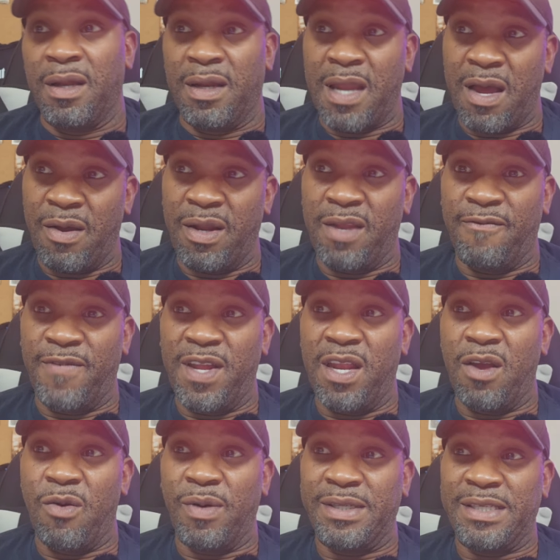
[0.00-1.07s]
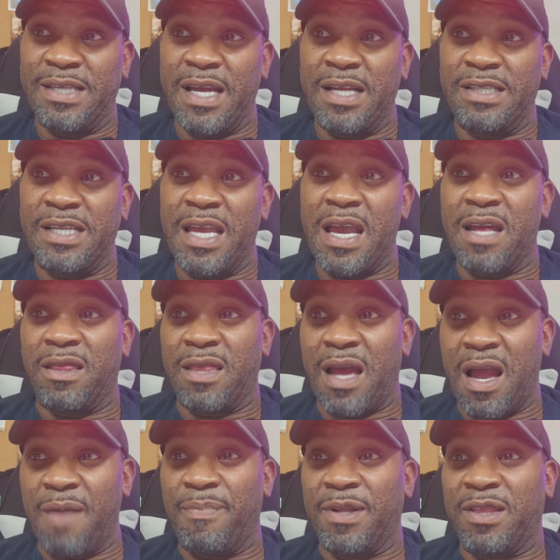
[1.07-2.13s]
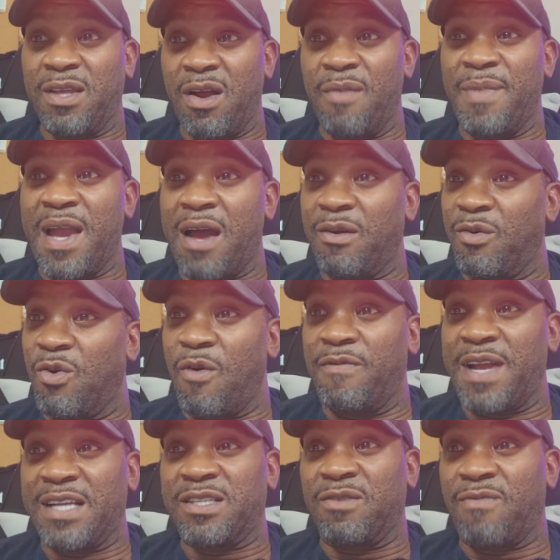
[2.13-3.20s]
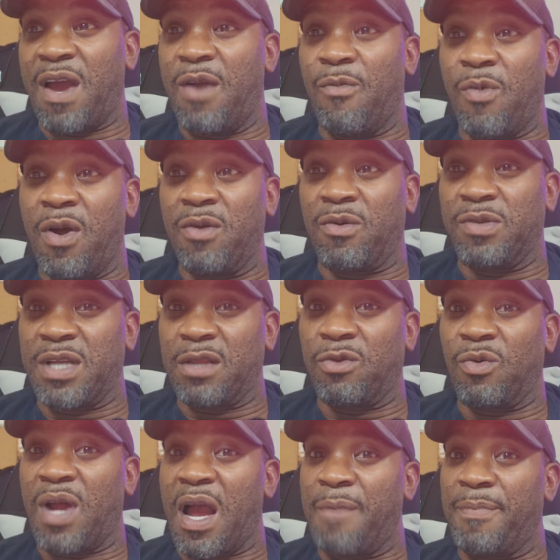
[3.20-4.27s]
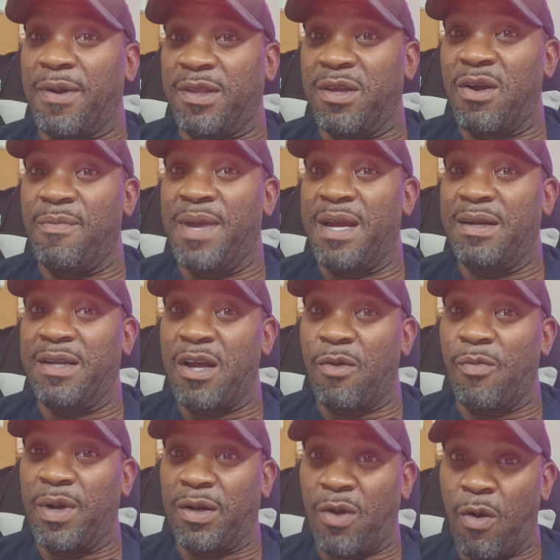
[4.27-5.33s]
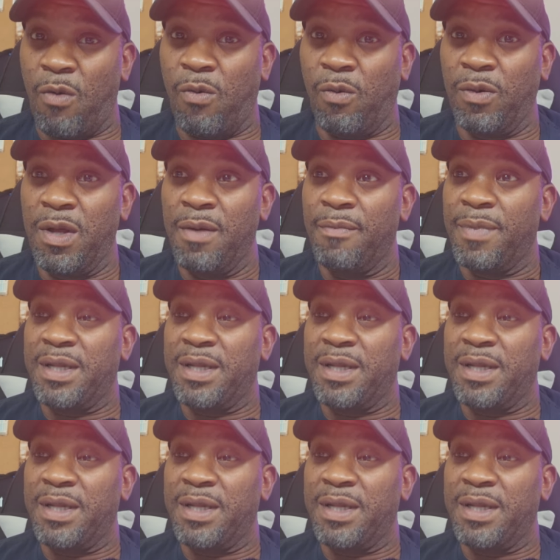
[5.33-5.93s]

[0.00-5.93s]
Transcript: Now, in the video, it said she had hypothermia. I don't know if that's the right word, because I thought hypothermia dealt with cold.